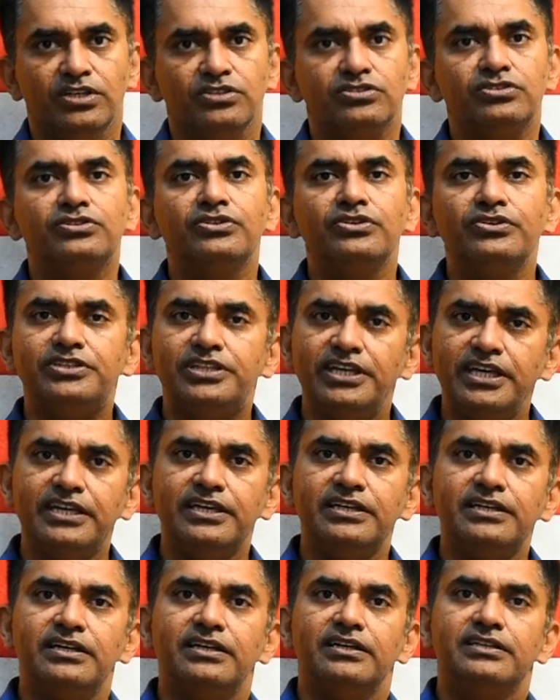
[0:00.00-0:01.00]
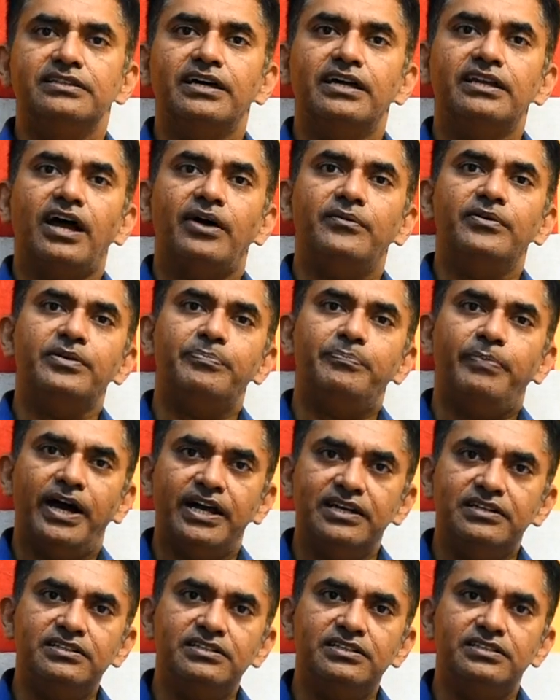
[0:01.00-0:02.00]
So do you think that our
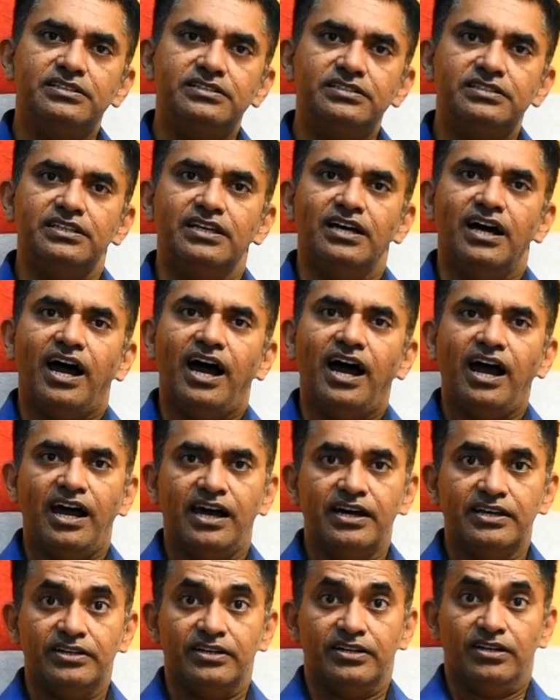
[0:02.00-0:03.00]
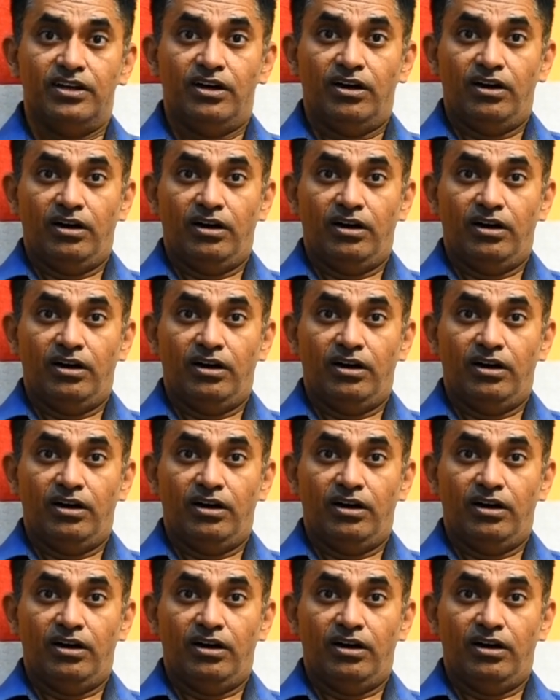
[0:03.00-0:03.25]
partners are